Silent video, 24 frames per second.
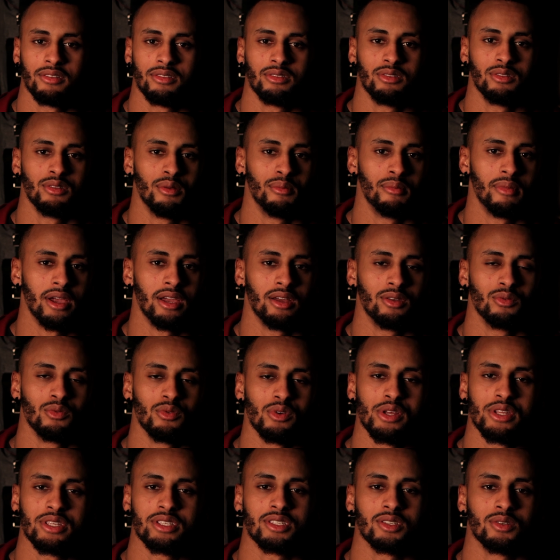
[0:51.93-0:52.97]
The main
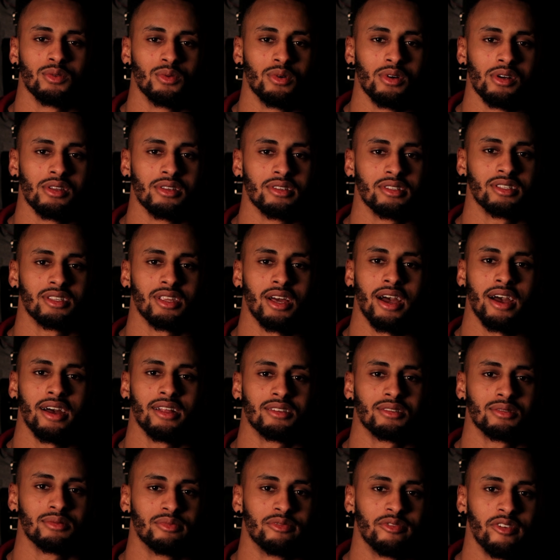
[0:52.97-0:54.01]
reason was I
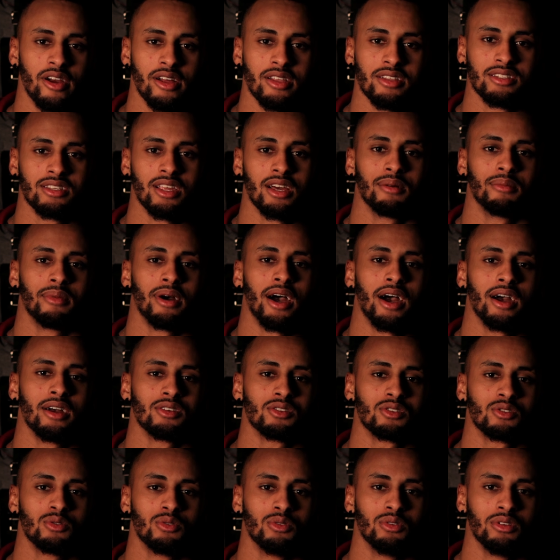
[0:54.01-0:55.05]
had some friends at my high
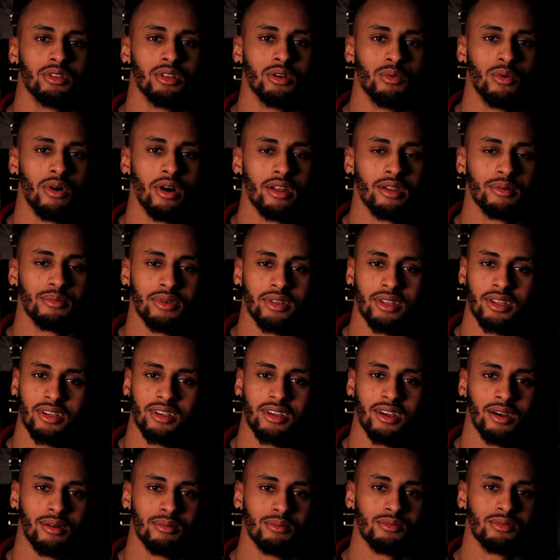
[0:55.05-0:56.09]
school that wanted me to
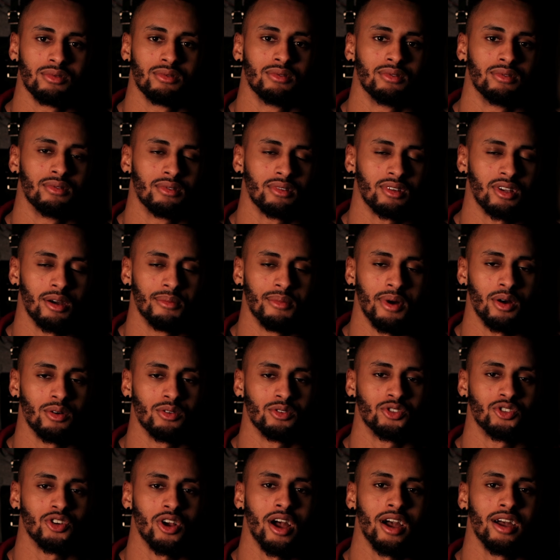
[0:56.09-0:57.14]
come out
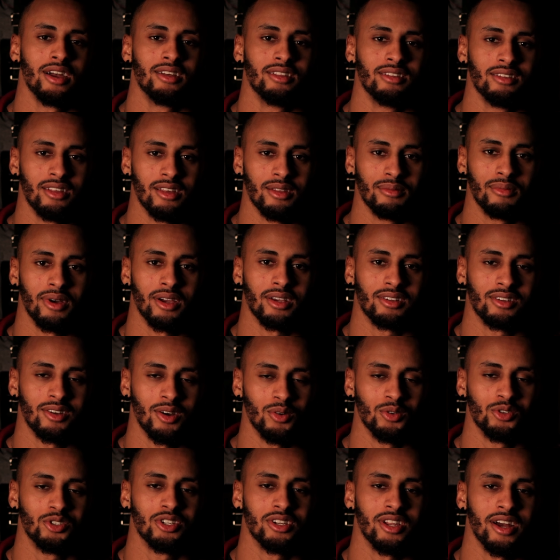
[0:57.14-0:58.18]
and try it, and my
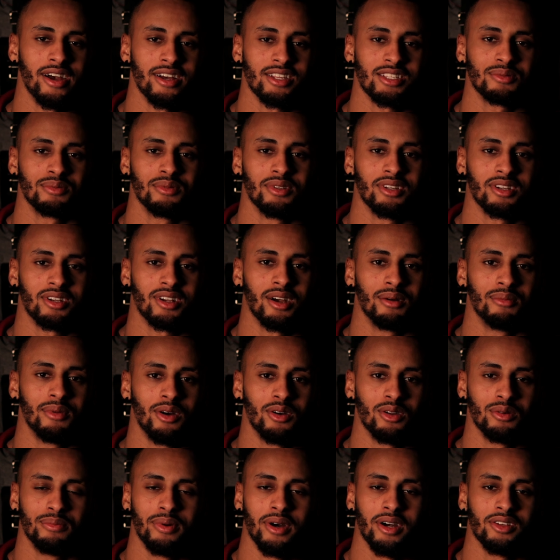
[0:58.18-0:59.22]
coach had asked me to come
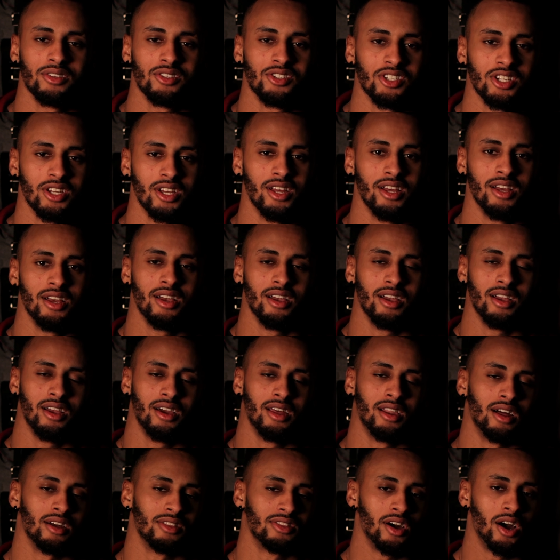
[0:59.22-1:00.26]
out a bunch,
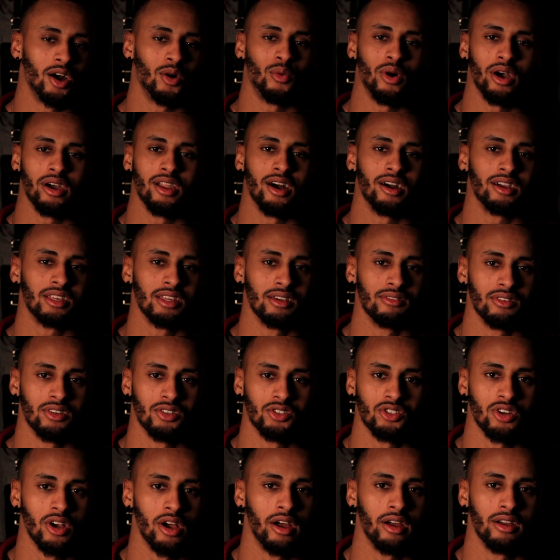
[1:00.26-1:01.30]
and I thought, why not give it a try?